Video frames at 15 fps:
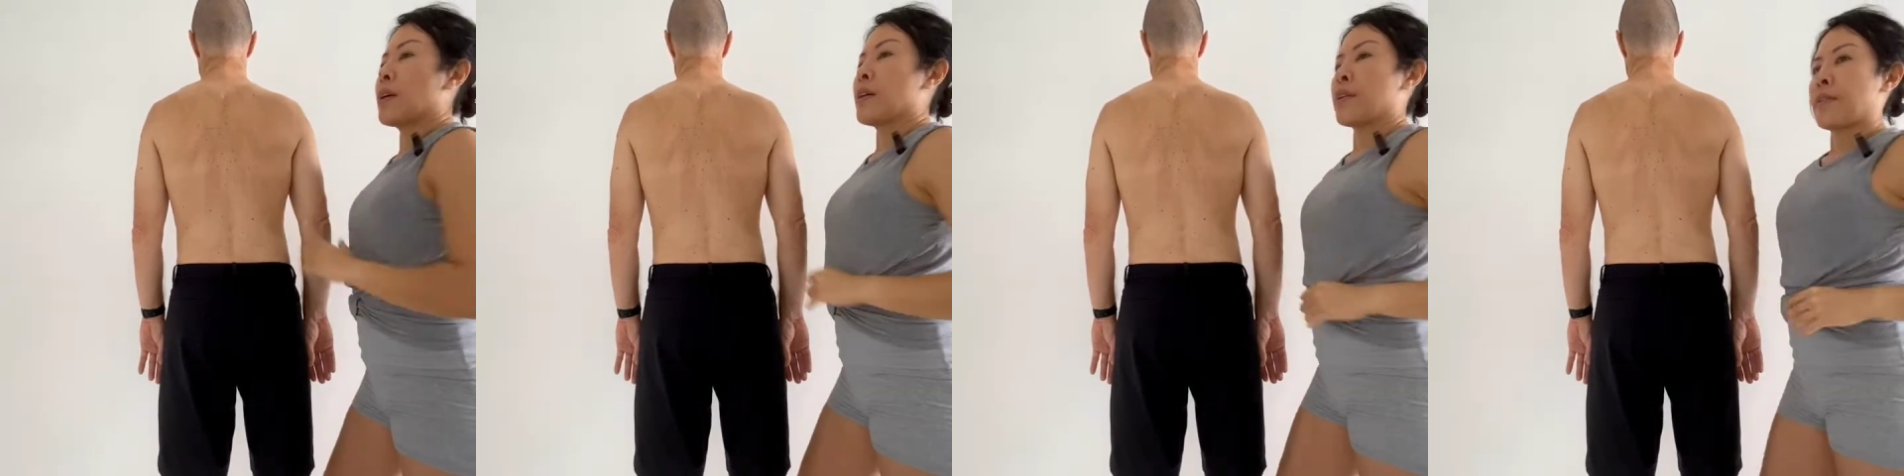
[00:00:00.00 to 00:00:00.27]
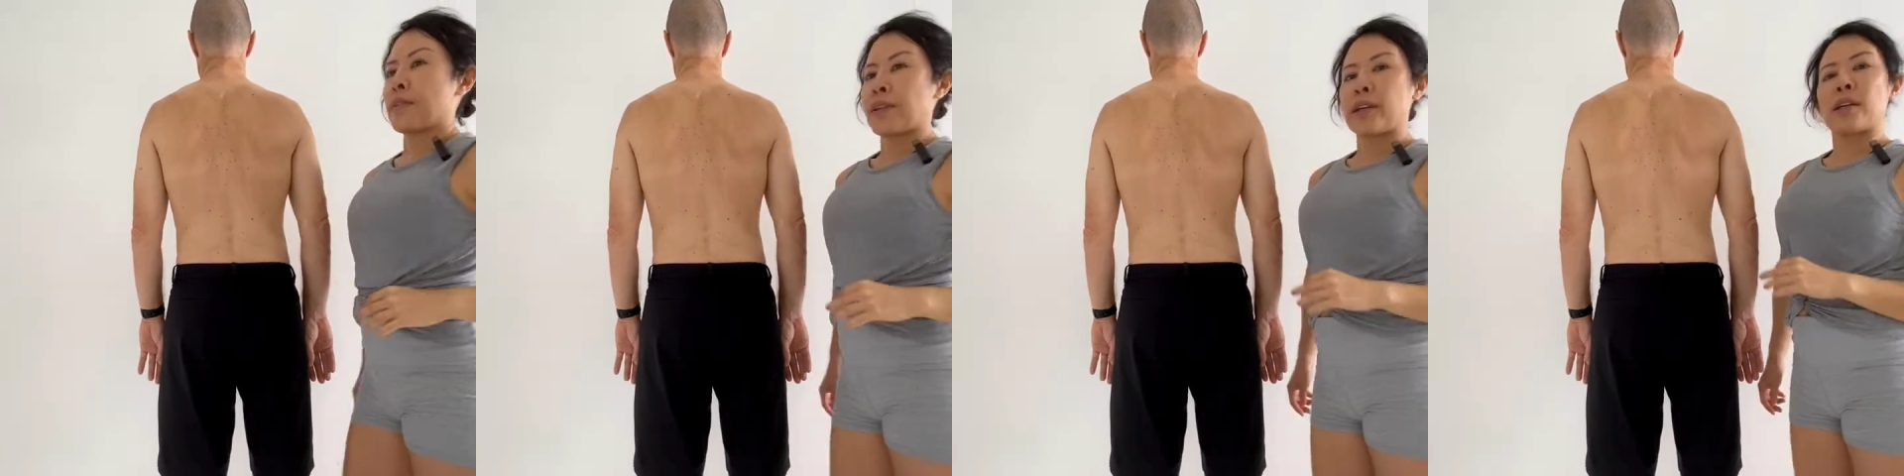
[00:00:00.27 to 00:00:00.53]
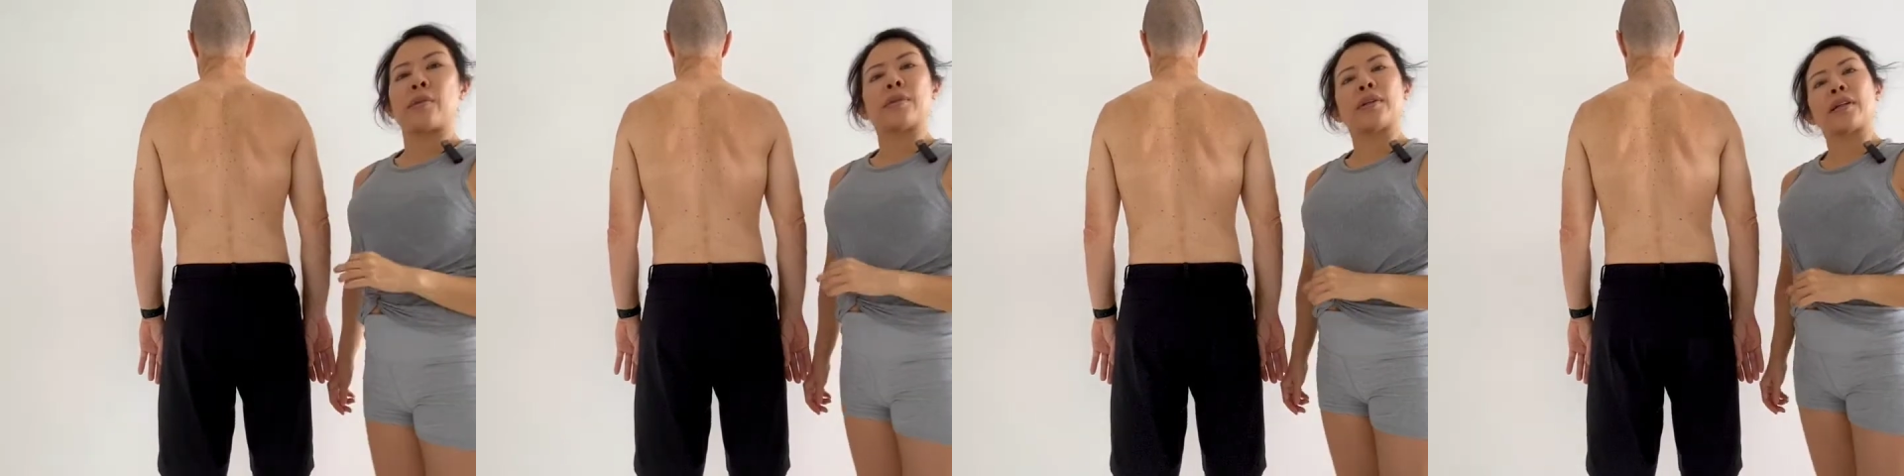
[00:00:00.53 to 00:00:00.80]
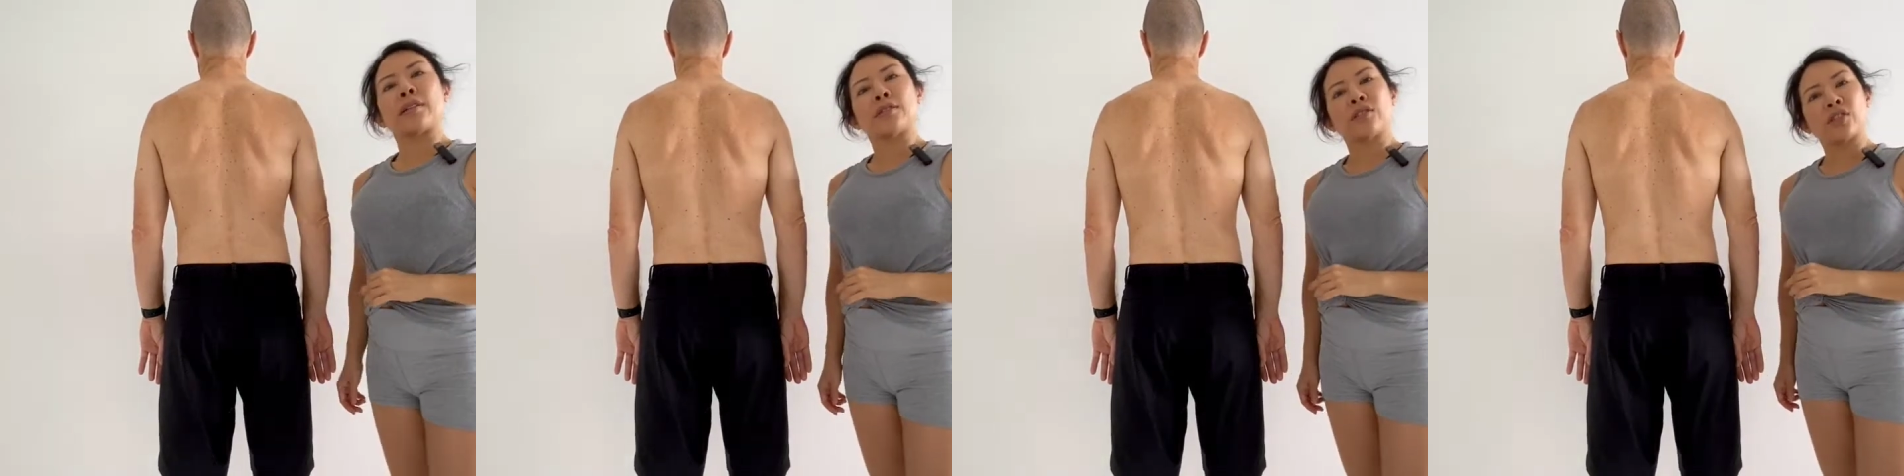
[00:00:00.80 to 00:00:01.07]
Then I would
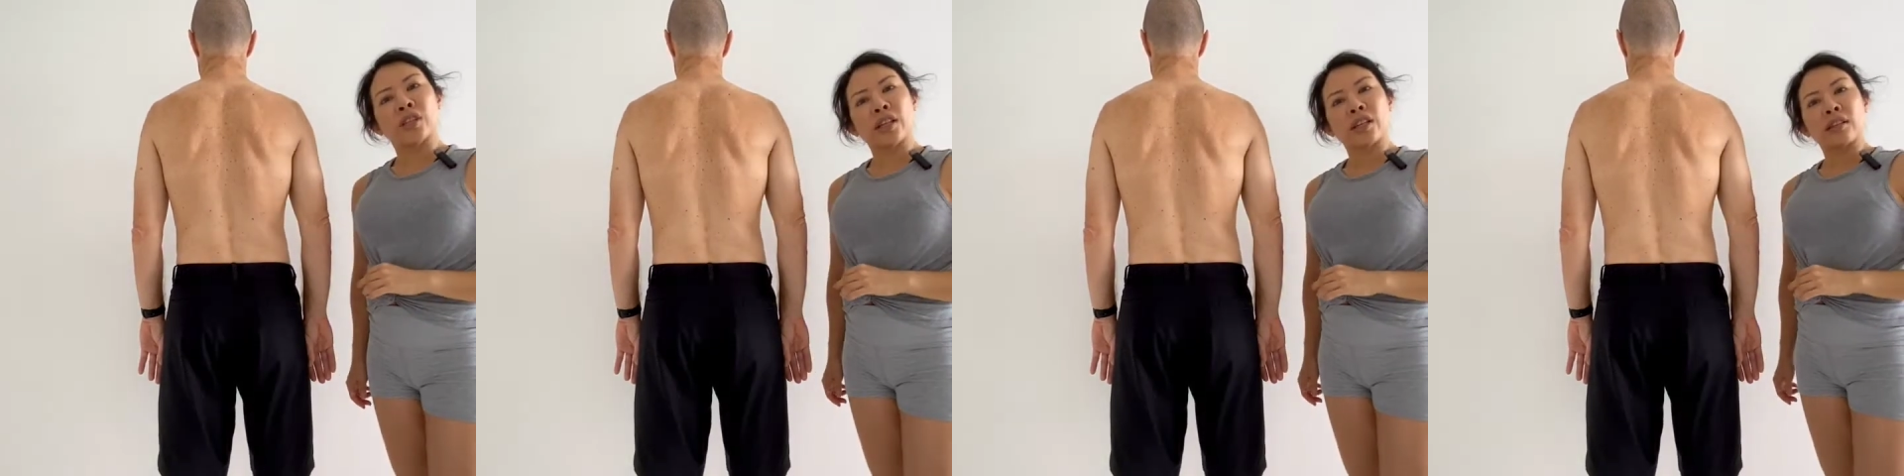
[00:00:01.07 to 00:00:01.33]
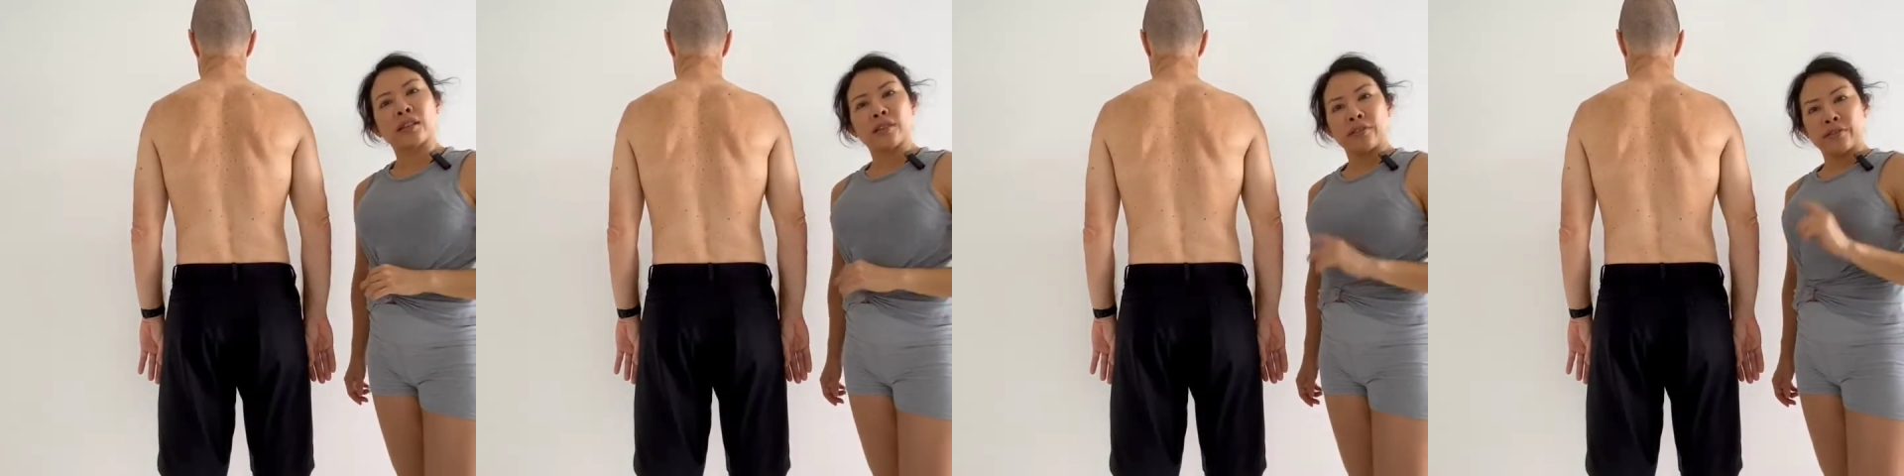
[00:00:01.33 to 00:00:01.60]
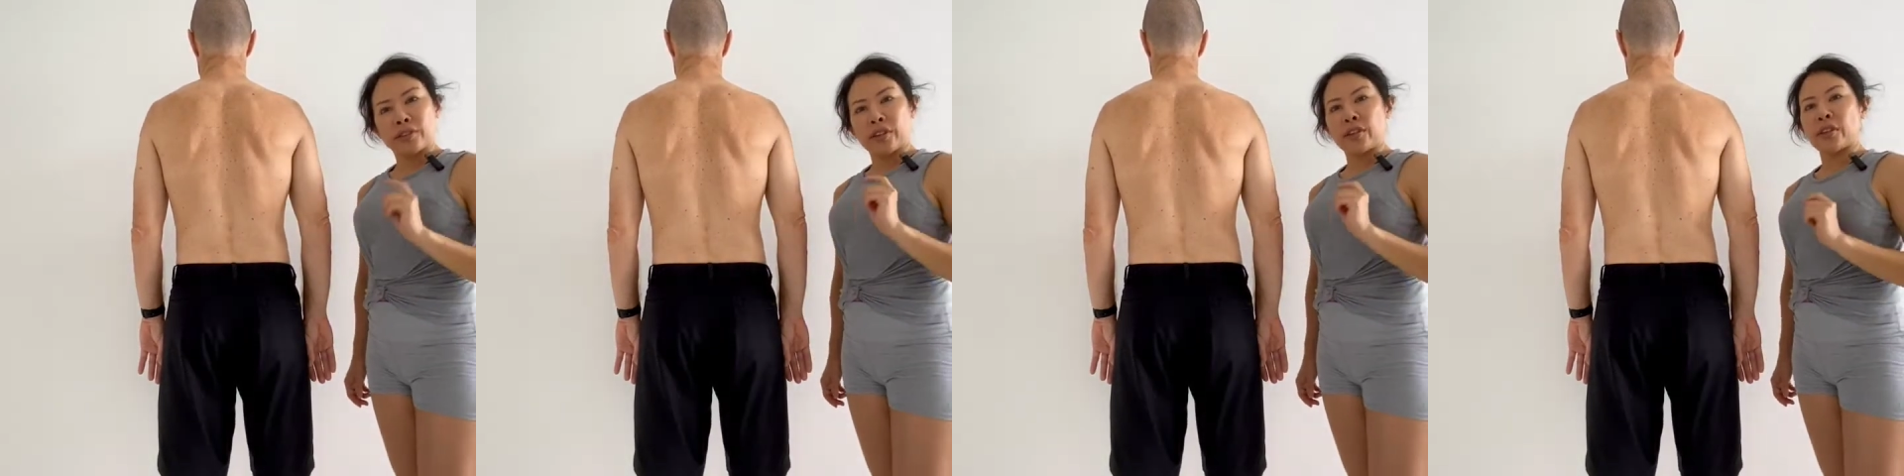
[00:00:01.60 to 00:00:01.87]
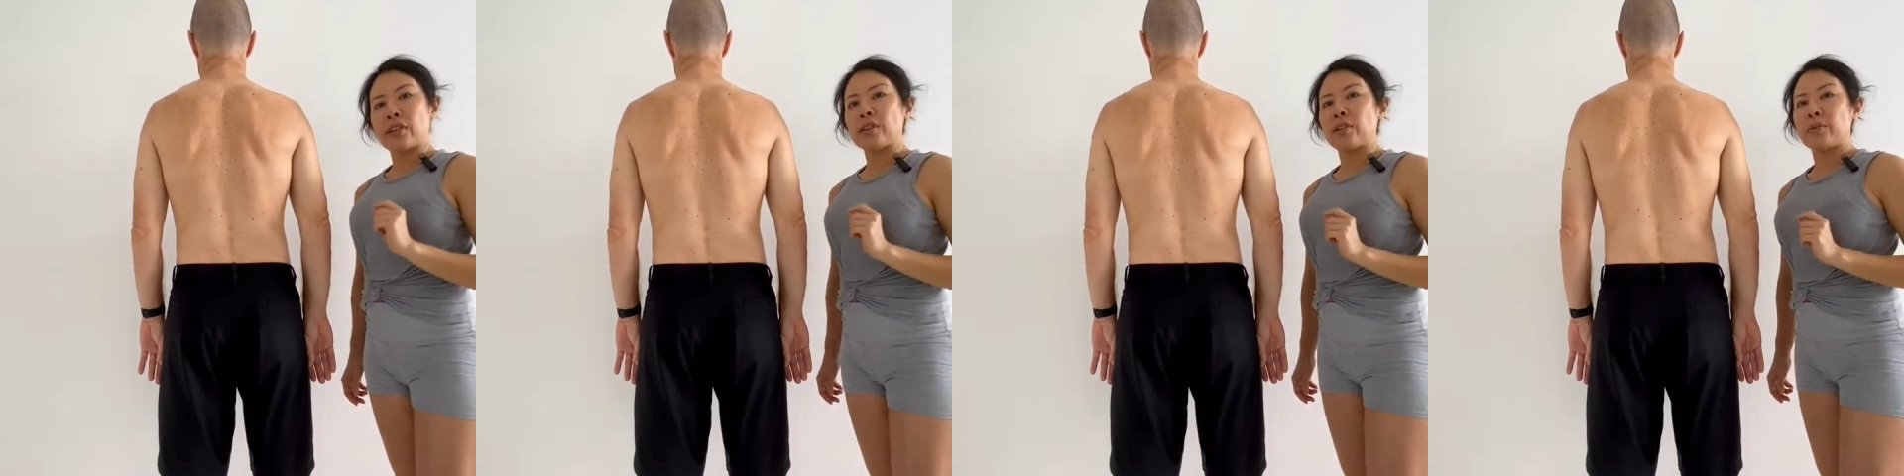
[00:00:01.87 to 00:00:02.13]
like to check further